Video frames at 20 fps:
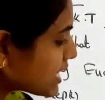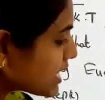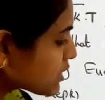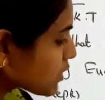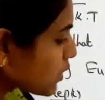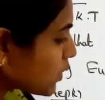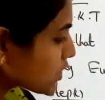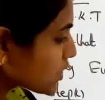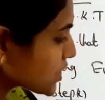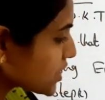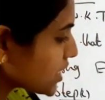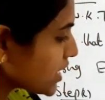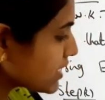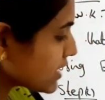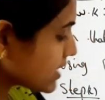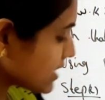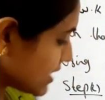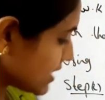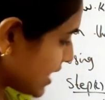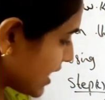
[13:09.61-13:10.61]
quotient is
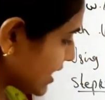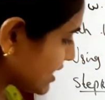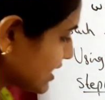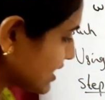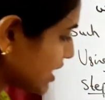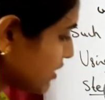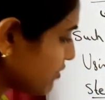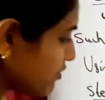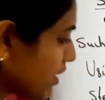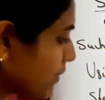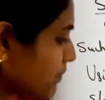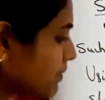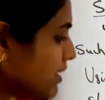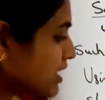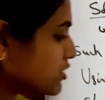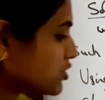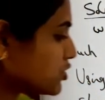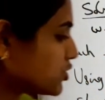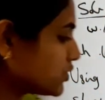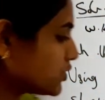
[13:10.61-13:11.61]
the HCF of these
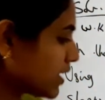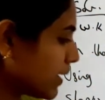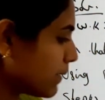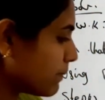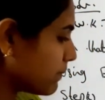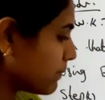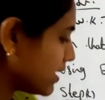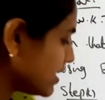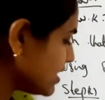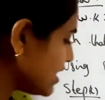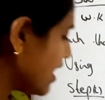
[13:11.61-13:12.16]
two numbers.